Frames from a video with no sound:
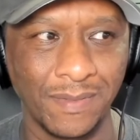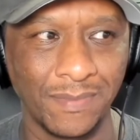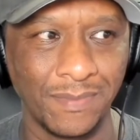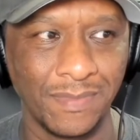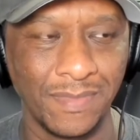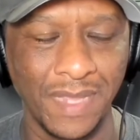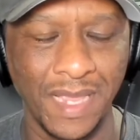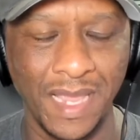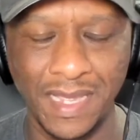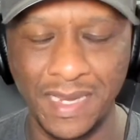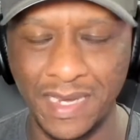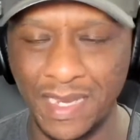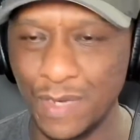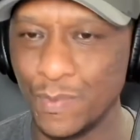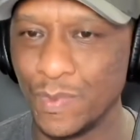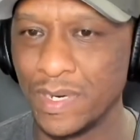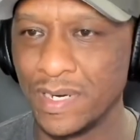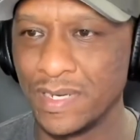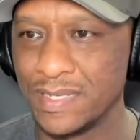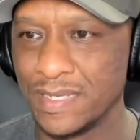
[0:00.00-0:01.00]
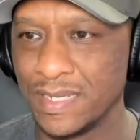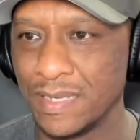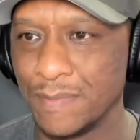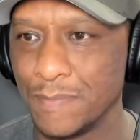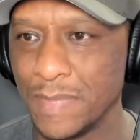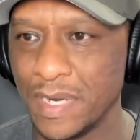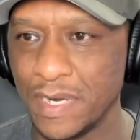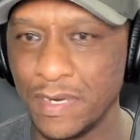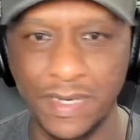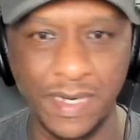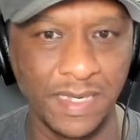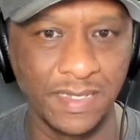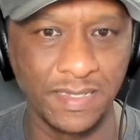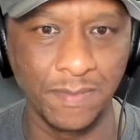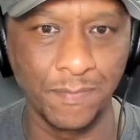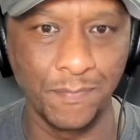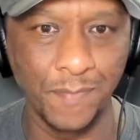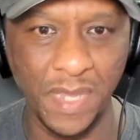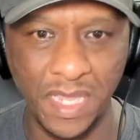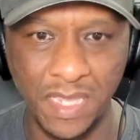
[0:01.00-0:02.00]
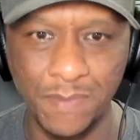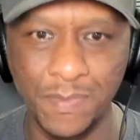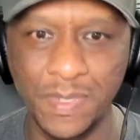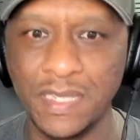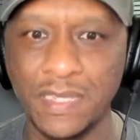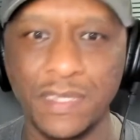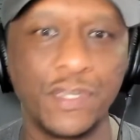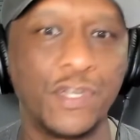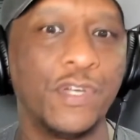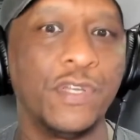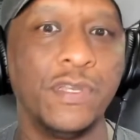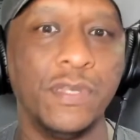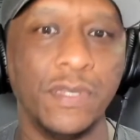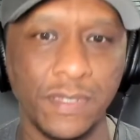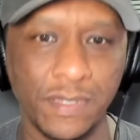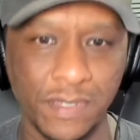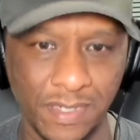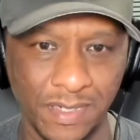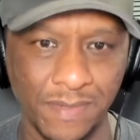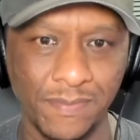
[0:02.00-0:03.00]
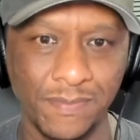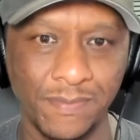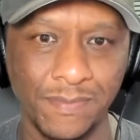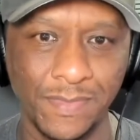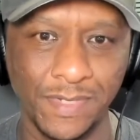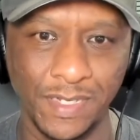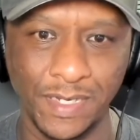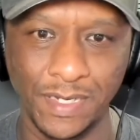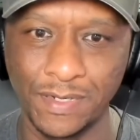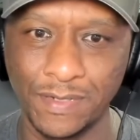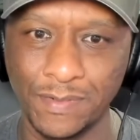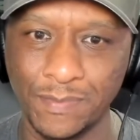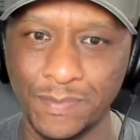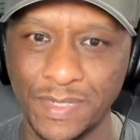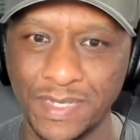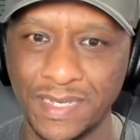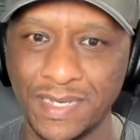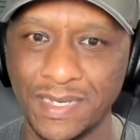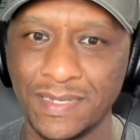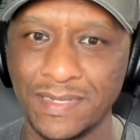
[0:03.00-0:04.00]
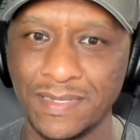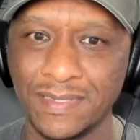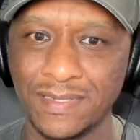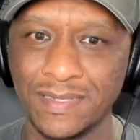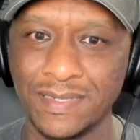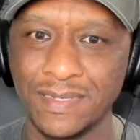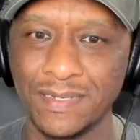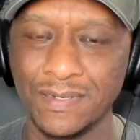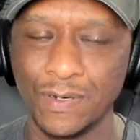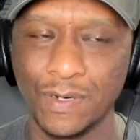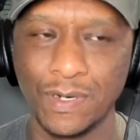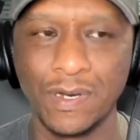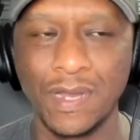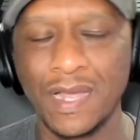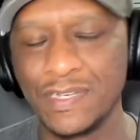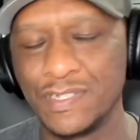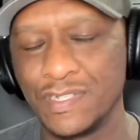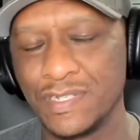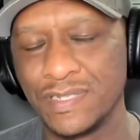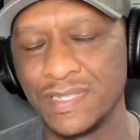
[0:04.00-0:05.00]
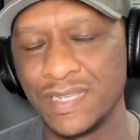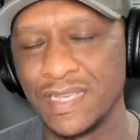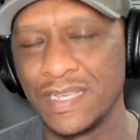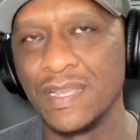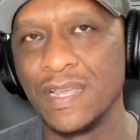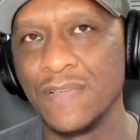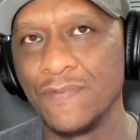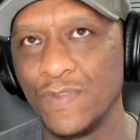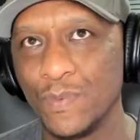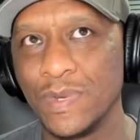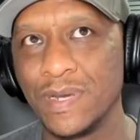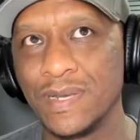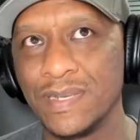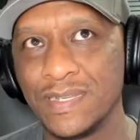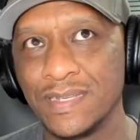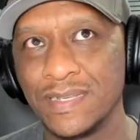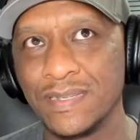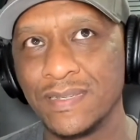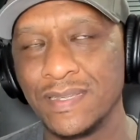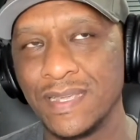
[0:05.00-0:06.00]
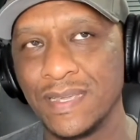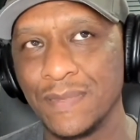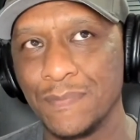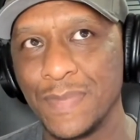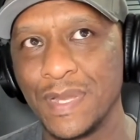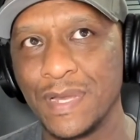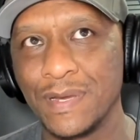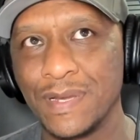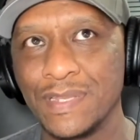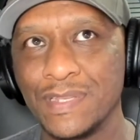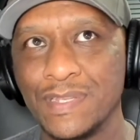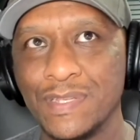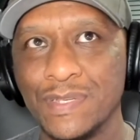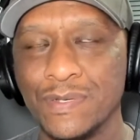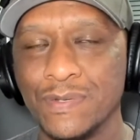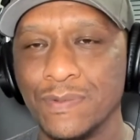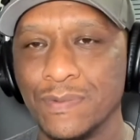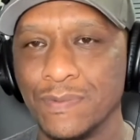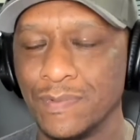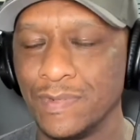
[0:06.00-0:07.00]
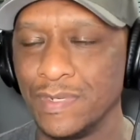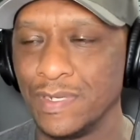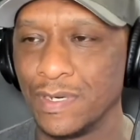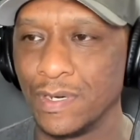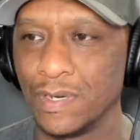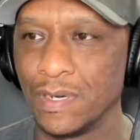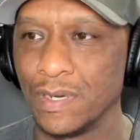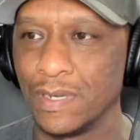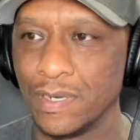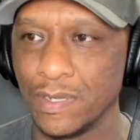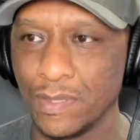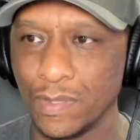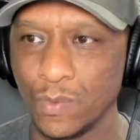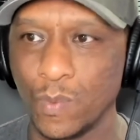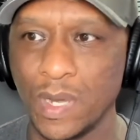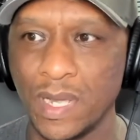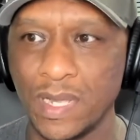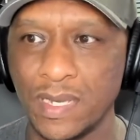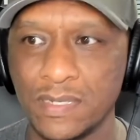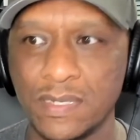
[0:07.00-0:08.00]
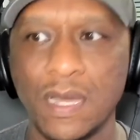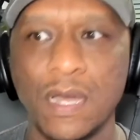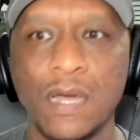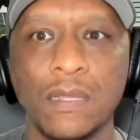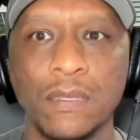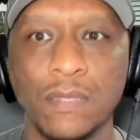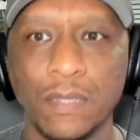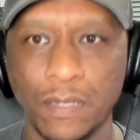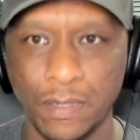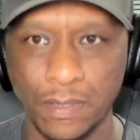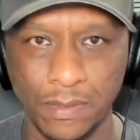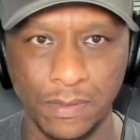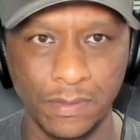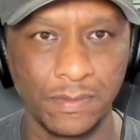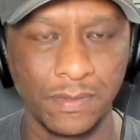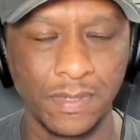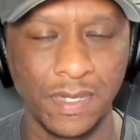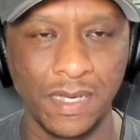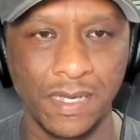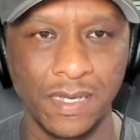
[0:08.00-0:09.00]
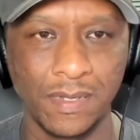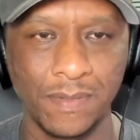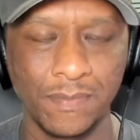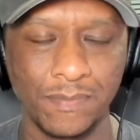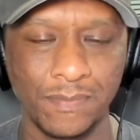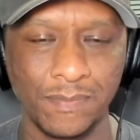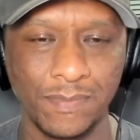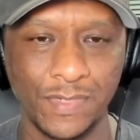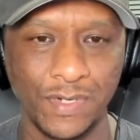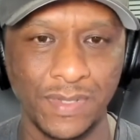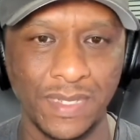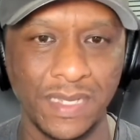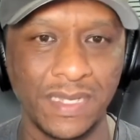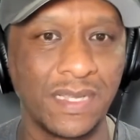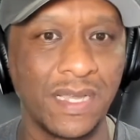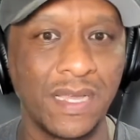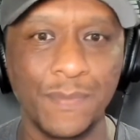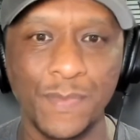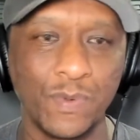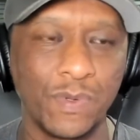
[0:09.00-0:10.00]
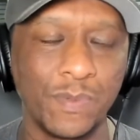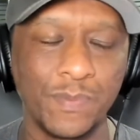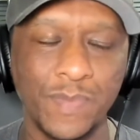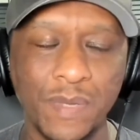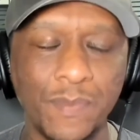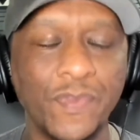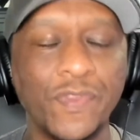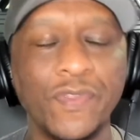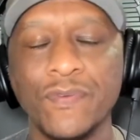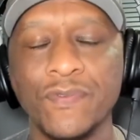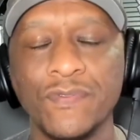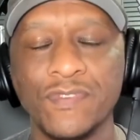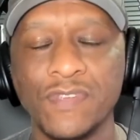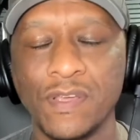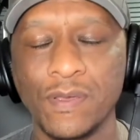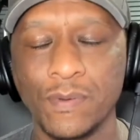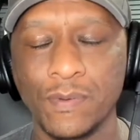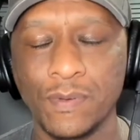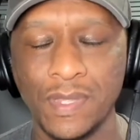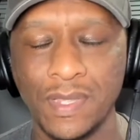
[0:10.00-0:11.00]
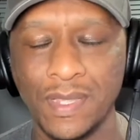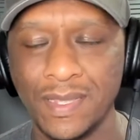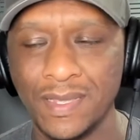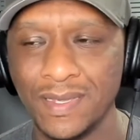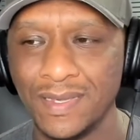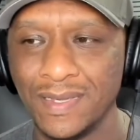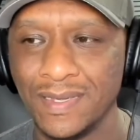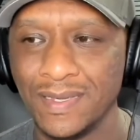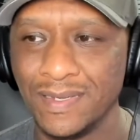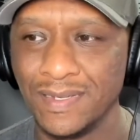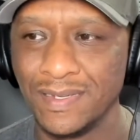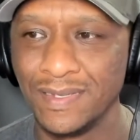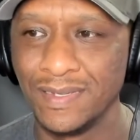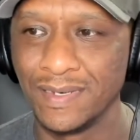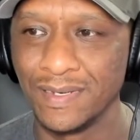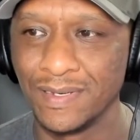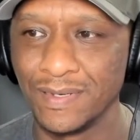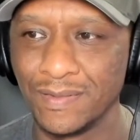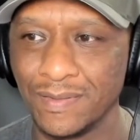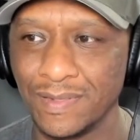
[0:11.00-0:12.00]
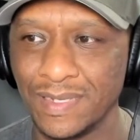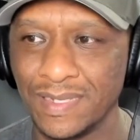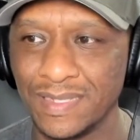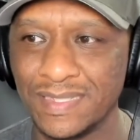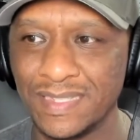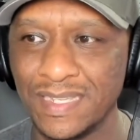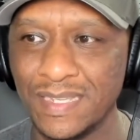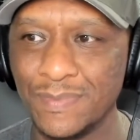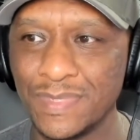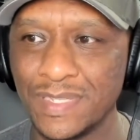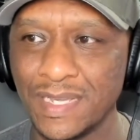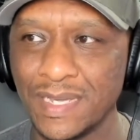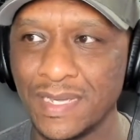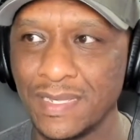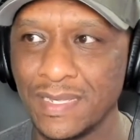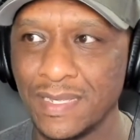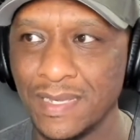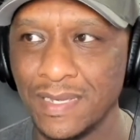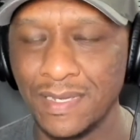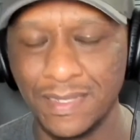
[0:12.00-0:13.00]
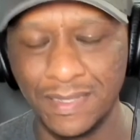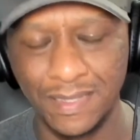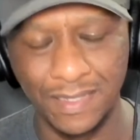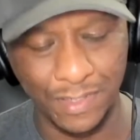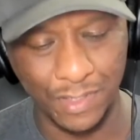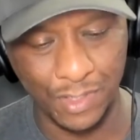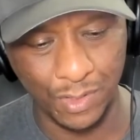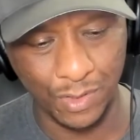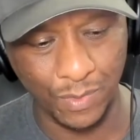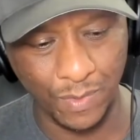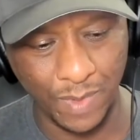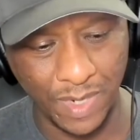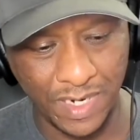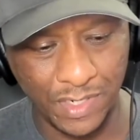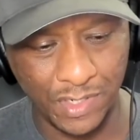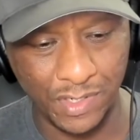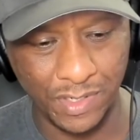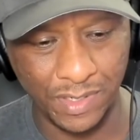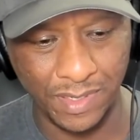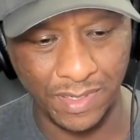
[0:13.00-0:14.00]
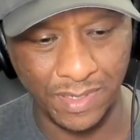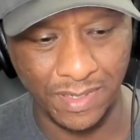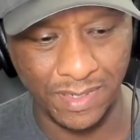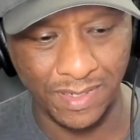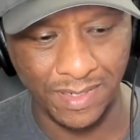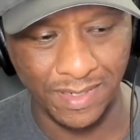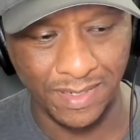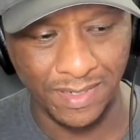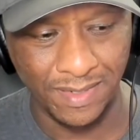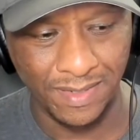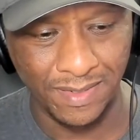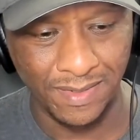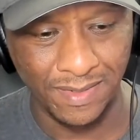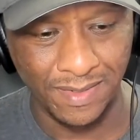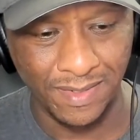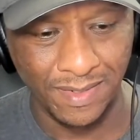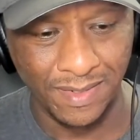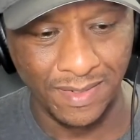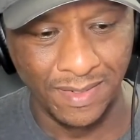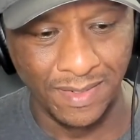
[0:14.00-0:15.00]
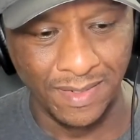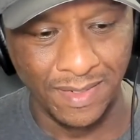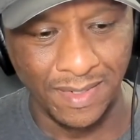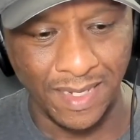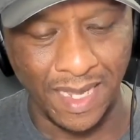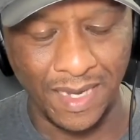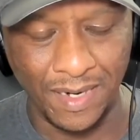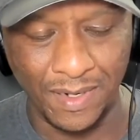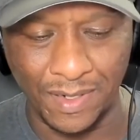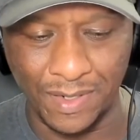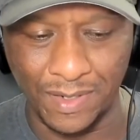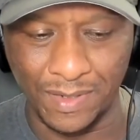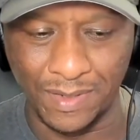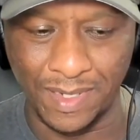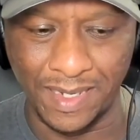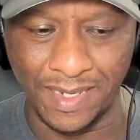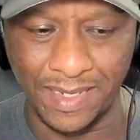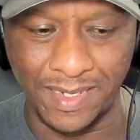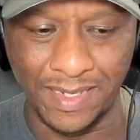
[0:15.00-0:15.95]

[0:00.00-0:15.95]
had he wanted to get married as a baby, couldn't, because, or I should say, if he wanted to get married to, another white toddler during that time, he would be able to. So, it seems like the duration, I don't know, like